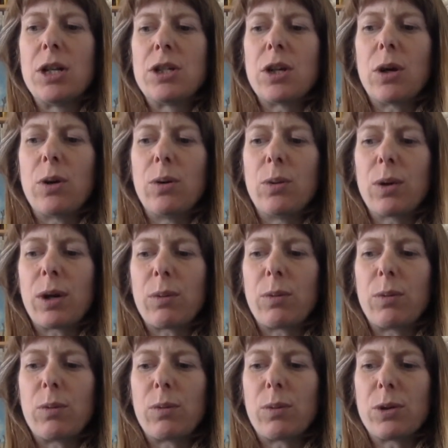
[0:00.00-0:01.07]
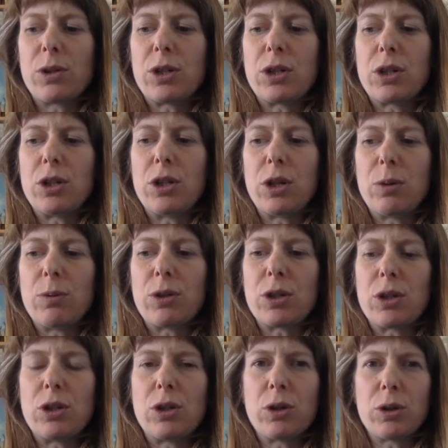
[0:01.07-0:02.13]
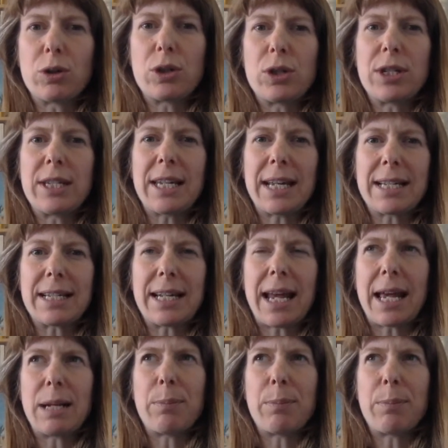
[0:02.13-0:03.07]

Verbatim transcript: so, what I wanted to do was to talk to six